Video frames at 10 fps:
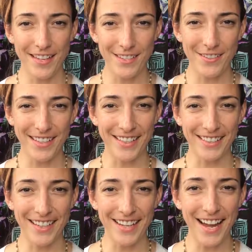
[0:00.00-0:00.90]
that you
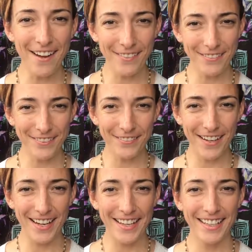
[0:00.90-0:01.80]
can get out of your
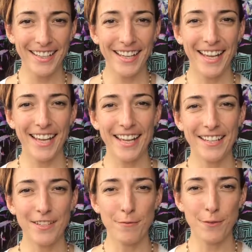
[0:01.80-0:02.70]
way
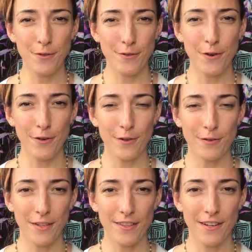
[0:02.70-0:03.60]
and move
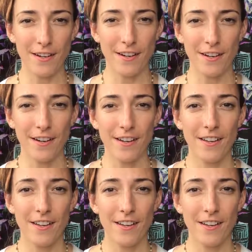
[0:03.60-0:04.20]
forward with your